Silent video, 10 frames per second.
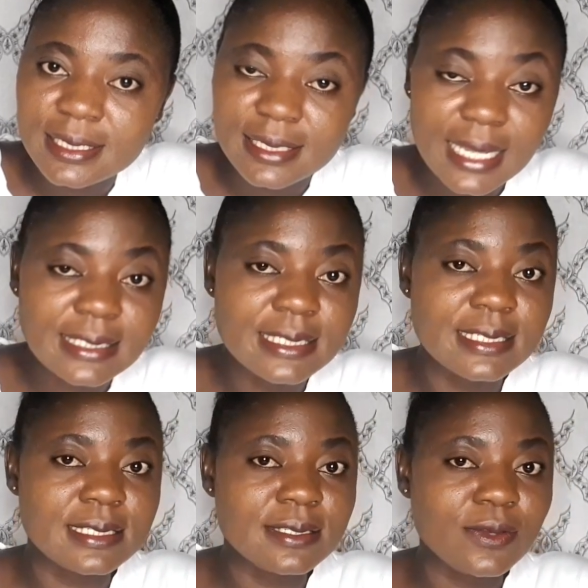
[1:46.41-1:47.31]
that
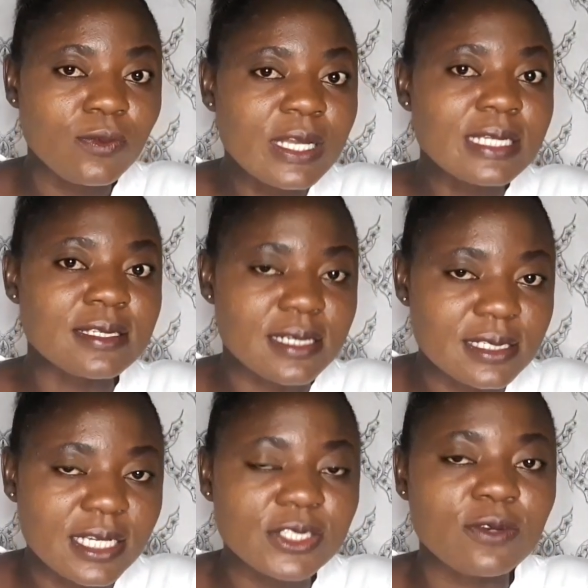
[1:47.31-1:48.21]
is when the
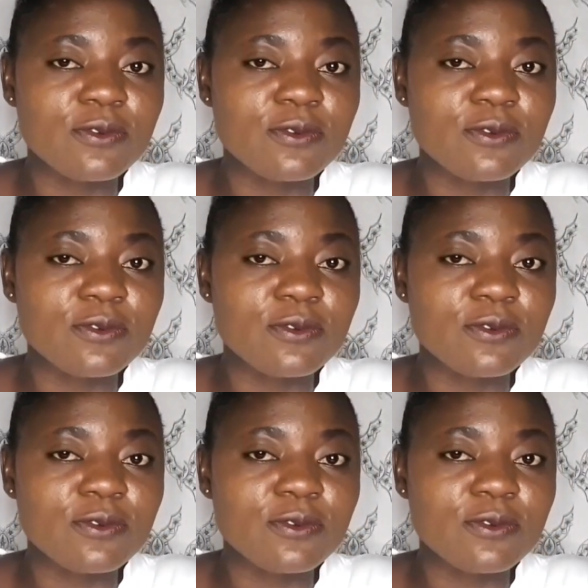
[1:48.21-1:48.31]
transaction